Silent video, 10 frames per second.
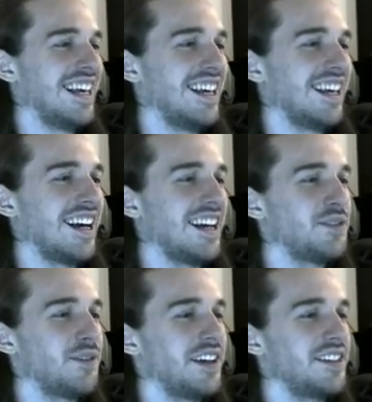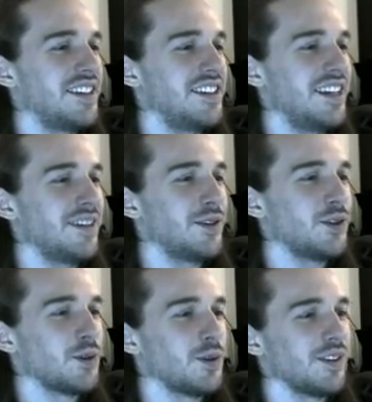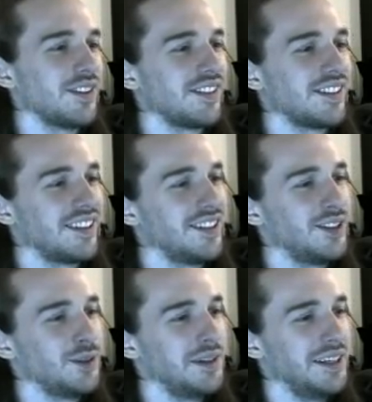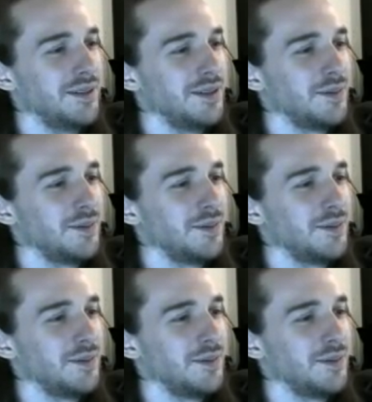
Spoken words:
Guys, Frank says he never trolls. Do you believe him?